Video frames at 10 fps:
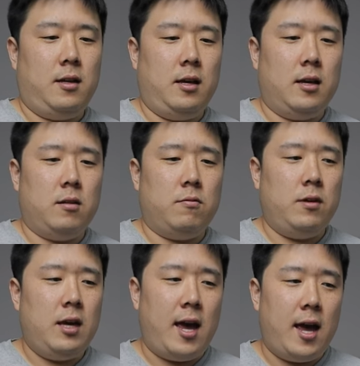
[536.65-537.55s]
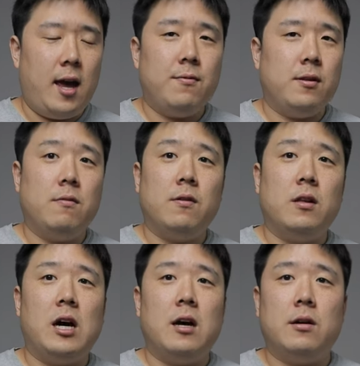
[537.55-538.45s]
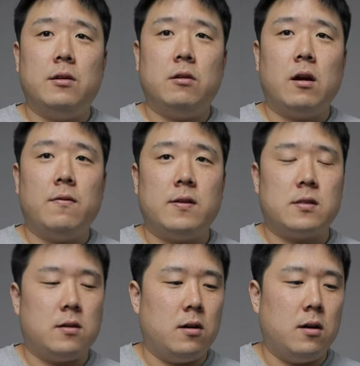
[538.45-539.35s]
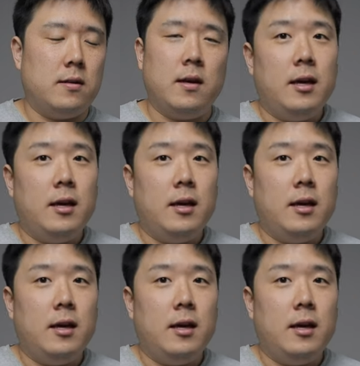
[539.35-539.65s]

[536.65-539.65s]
And we heavily rely on graphics card.